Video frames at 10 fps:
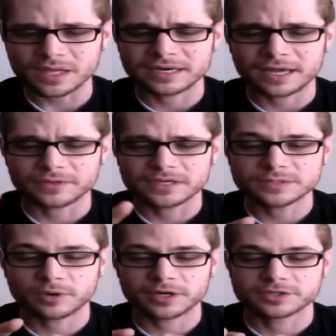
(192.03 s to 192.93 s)
Now these
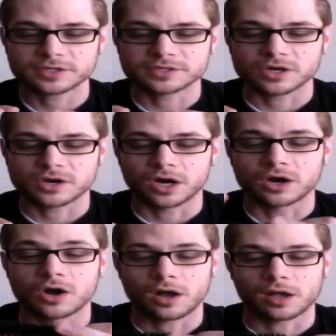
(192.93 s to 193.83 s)
brushes
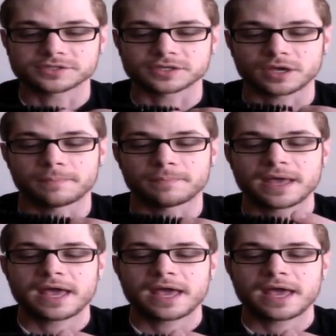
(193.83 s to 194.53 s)
are awesome